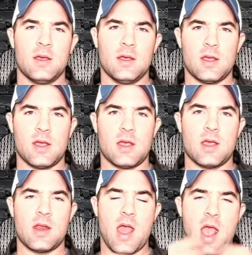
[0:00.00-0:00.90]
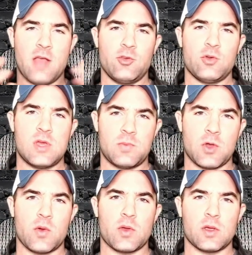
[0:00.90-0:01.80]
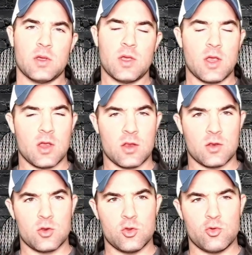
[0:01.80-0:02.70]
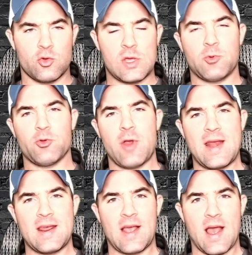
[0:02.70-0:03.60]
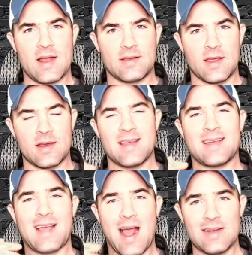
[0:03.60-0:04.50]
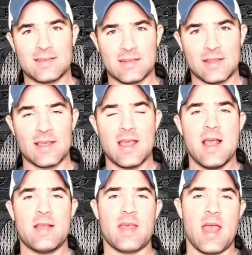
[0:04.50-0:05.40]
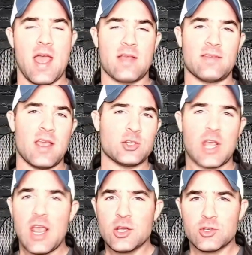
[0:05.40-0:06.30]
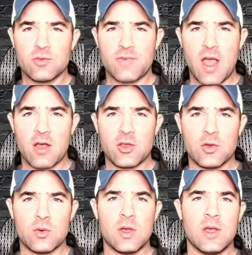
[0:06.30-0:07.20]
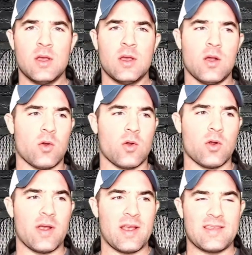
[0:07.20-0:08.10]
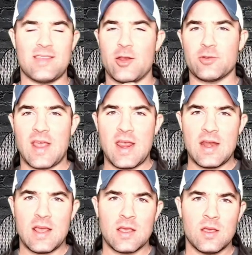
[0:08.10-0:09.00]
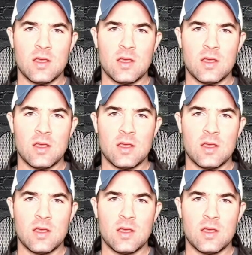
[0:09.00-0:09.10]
And as you keep going and you keep creating content constantly that has educational value or is entertaining